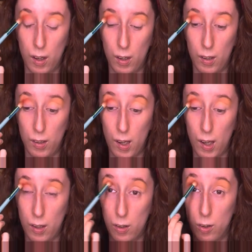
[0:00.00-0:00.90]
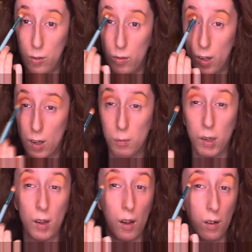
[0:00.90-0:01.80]
not to take too
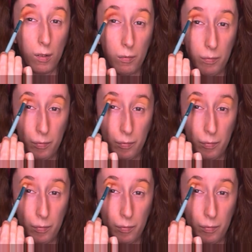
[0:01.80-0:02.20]
terribly long.